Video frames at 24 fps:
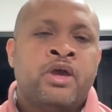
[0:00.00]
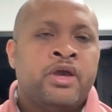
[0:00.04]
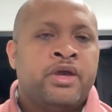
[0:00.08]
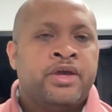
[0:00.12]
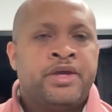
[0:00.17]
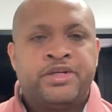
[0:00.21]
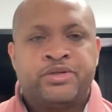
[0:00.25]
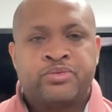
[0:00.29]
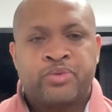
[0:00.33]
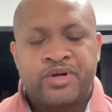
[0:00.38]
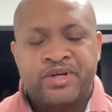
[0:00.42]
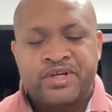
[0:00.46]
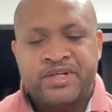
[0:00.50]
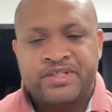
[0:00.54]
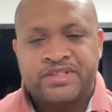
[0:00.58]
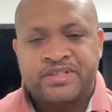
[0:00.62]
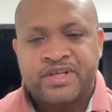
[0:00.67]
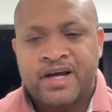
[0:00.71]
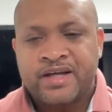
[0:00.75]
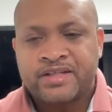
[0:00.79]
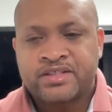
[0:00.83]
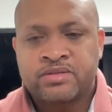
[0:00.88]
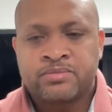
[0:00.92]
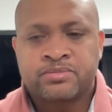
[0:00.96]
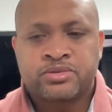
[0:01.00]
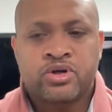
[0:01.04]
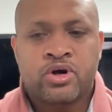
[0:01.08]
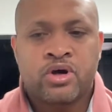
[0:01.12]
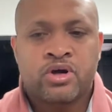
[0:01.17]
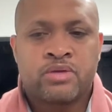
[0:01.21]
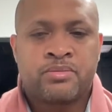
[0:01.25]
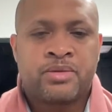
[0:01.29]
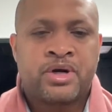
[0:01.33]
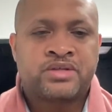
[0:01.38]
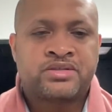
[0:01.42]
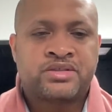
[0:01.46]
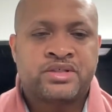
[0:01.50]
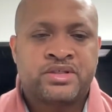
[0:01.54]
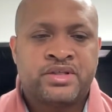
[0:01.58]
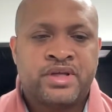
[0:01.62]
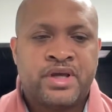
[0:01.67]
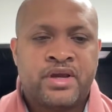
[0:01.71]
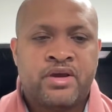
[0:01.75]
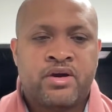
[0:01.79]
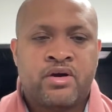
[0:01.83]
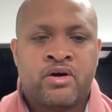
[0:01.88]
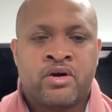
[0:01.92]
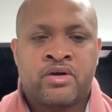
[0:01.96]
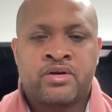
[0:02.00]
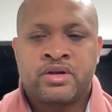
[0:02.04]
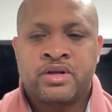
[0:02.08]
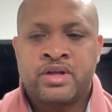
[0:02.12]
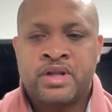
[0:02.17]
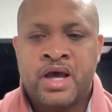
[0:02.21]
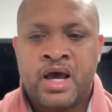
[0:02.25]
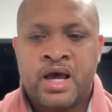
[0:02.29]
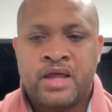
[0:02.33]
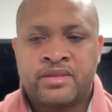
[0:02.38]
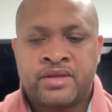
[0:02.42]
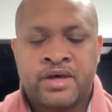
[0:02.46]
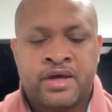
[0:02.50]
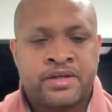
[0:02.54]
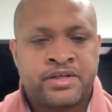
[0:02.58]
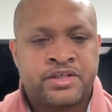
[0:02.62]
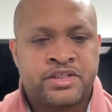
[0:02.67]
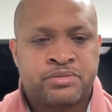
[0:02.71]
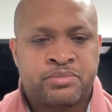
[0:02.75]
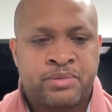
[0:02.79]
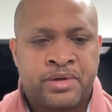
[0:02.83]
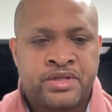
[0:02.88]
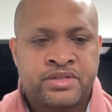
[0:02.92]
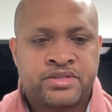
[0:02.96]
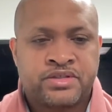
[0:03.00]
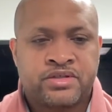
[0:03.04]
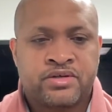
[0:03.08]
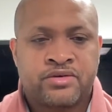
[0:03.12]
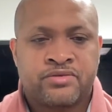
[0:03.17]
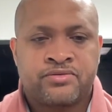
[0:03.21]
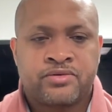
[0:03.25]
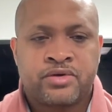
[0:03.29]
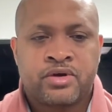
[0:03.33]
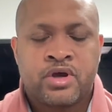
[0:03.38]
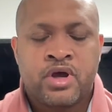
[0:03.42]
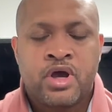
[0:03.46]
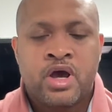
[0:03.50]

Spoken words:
Each one of these stocks I'm talking about today are not that expensive.